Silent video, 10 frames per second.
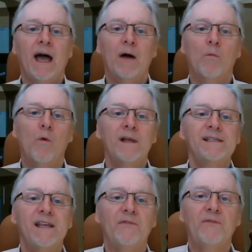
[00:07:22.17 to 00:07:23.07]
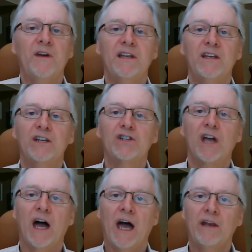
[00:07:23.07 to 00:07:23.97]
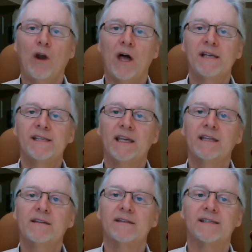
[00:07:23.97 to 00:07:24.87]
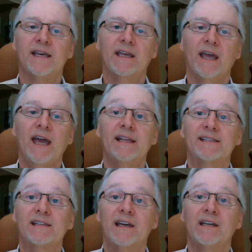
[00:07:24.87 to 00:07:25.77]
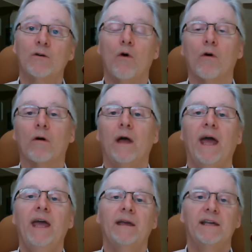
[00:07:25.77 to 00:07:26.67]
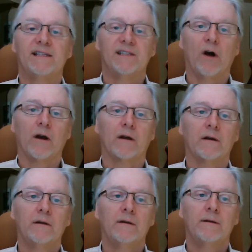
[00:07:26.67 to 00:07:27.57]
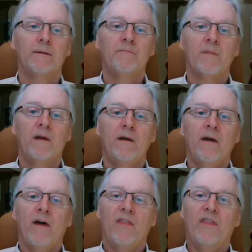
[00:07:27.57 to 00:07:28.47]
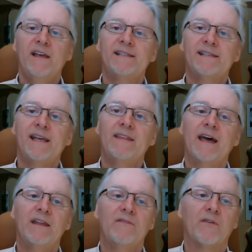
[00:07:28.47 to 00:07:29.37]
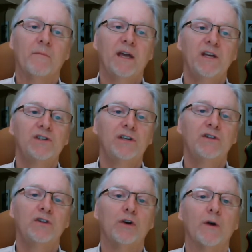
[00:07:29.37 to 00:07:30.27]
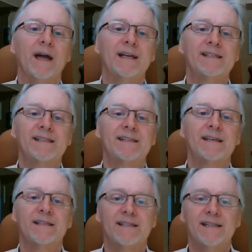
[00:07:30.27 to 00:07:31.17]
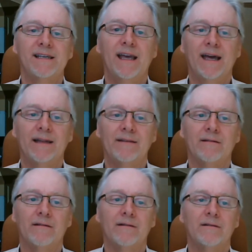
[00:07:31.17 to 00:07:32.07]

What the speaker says: And once they finish analyzing it and saying, hey, it's light, or hey, it's dark, they send that information to your SCN.